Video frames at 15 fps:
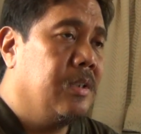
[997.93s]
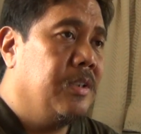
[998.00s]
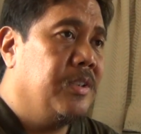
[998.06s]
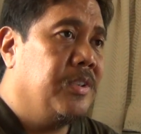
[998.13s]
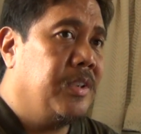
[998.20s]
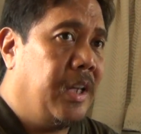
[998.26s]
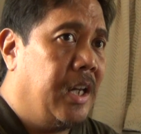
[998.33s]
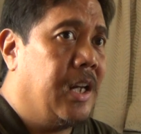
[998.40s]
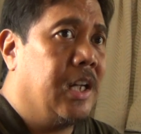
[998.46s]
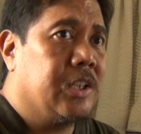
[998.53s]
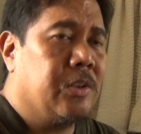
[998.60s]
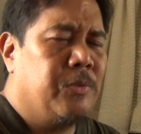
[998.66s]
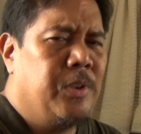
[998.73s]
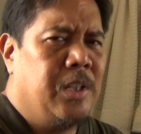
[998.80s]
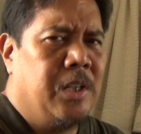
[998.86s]
say a lot
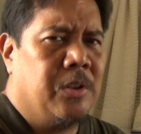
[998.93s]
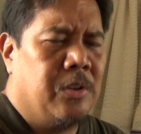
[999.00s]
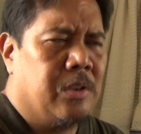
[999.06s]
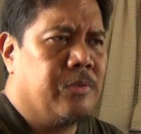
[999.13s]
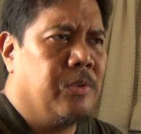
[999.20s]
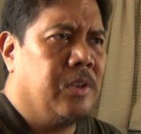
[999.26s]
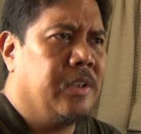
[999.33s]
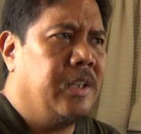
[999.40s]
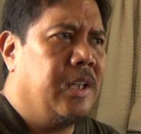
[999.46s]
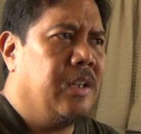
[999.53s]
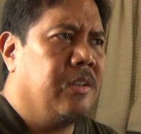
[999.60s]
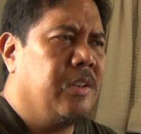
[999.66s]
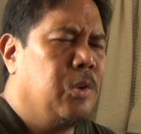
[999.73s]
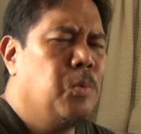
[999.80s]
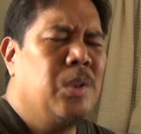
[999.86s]
of really hurtful
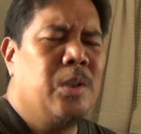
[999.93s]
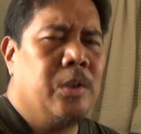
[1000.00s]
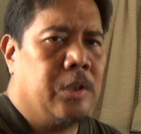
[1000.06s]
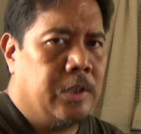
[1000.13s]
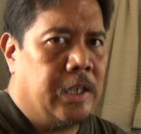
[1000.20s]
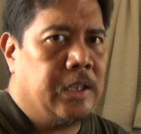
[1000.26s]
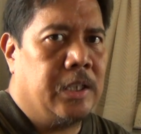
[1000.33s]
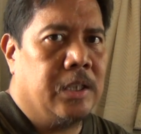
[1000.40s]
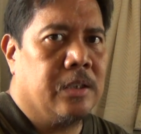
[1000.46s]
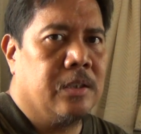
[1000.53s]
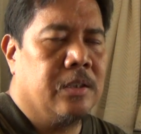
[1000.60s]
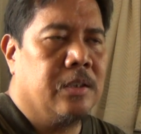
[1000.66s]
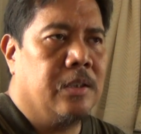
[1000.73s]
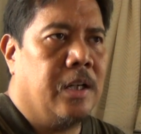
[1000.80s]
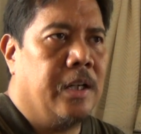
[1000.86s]
things, you will regret it.
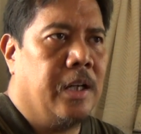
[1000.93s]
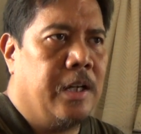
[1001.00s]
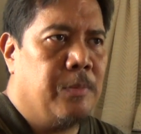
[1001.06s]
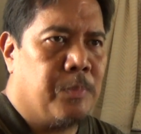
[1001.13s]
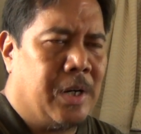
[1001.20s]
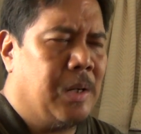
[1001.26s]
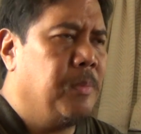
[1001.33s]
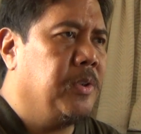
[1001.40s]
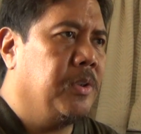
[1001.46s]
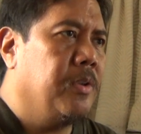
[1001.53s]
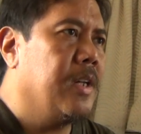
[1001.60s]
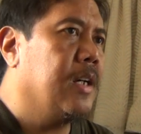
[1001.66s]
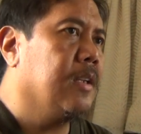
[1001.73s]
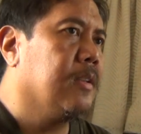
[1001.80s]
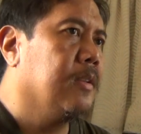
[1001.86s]
I promise you
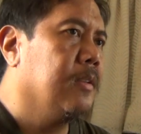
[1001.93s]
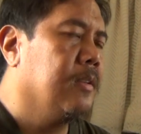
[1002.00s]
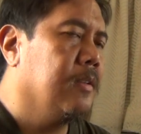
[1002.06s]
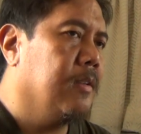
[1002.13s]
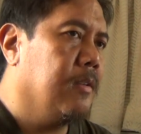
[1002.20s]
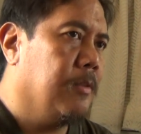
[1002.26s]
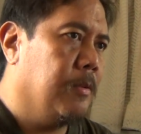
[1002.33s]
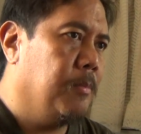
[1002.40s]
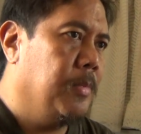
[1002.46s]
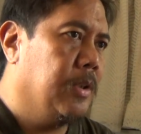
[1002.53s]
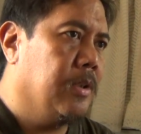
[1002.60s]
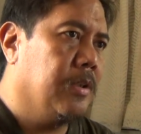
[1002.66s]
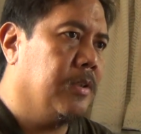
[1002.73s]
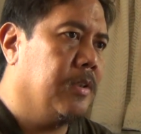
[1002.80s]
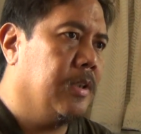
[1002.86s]
that,
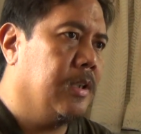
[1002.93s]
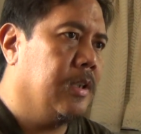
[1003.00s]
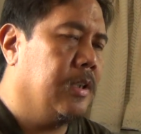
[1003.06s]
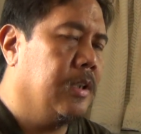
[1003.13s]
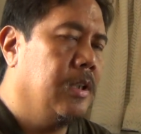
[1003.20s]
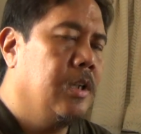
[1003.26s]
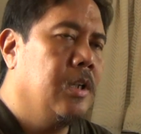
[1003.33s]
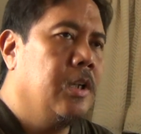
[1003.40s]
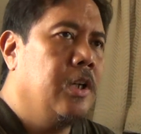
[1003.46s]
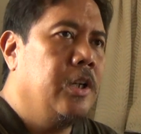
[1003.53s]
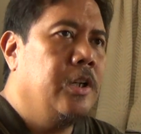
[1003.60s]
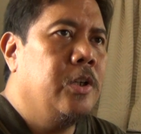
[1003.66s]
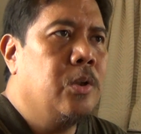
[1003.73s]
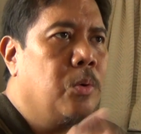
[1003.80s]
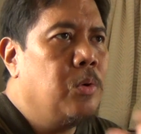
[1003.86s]
because
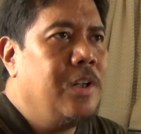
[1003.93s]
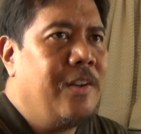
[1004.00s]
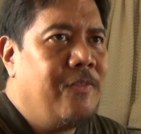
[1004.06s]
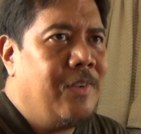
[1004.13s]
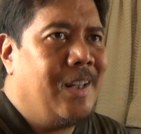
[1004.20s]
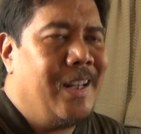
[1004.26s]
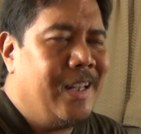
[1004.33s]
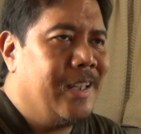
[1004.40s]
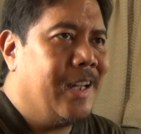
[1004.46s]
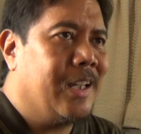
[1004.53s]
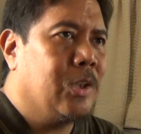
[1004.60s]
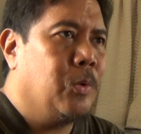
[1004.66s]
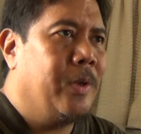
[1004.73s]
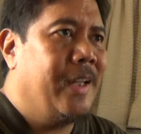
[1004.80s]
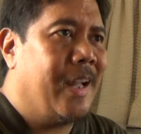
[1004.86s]
you're only feeling
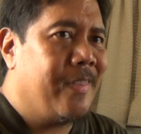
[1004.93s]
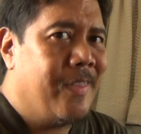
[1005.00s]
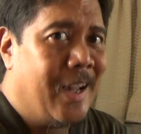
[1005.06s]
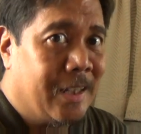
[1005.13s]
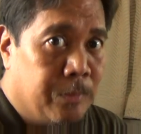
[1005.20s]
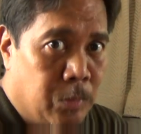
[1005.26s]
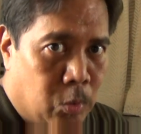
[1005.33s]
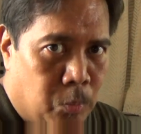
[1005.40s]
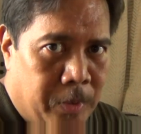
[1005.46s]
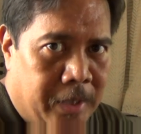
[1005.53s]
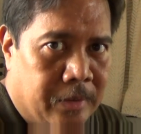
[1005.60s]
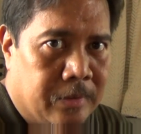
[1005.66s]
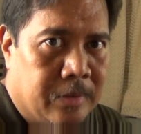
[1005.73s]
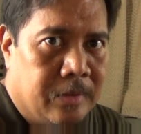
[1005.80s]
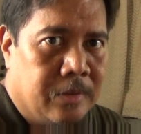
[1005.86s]
that way at that
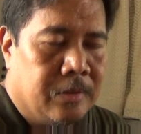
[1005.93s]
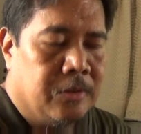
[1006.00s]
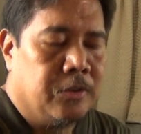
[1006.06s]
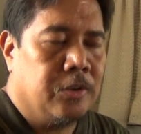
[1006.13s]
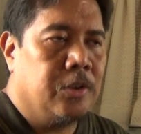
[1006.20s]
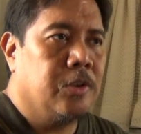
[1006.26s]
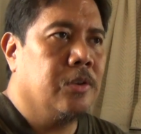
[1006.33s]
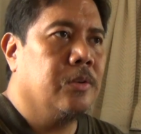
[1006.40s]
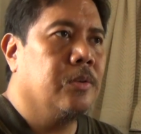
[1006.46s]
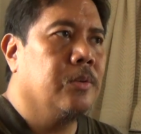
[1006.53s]
moment. You